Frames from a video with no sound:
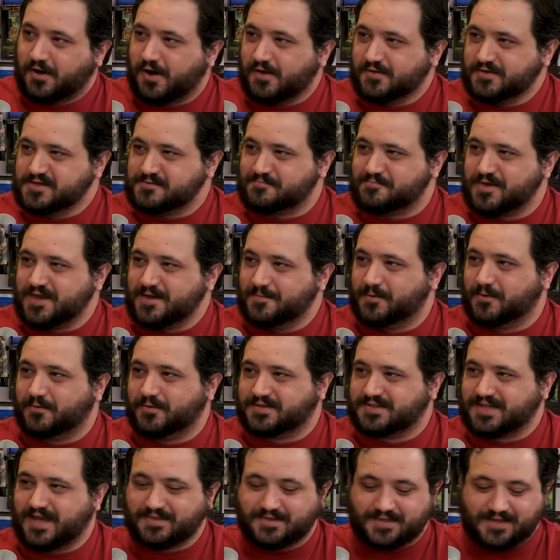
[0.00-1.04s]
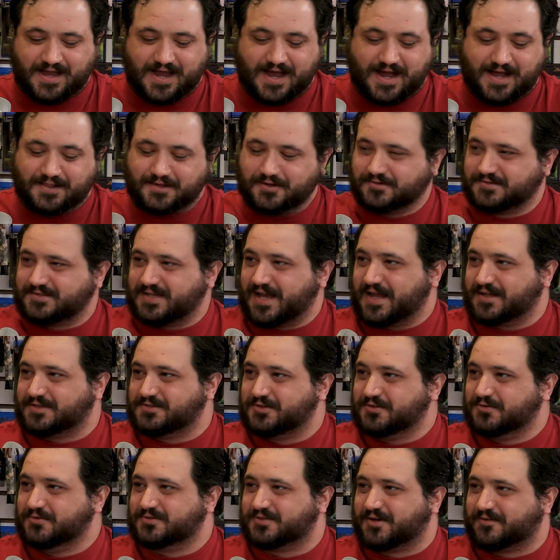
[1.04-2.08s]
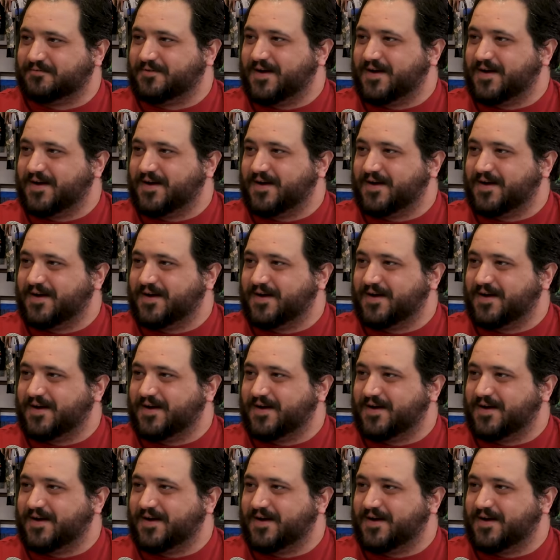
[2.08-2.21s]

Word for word: All these people with Deathly Hollow tattoos are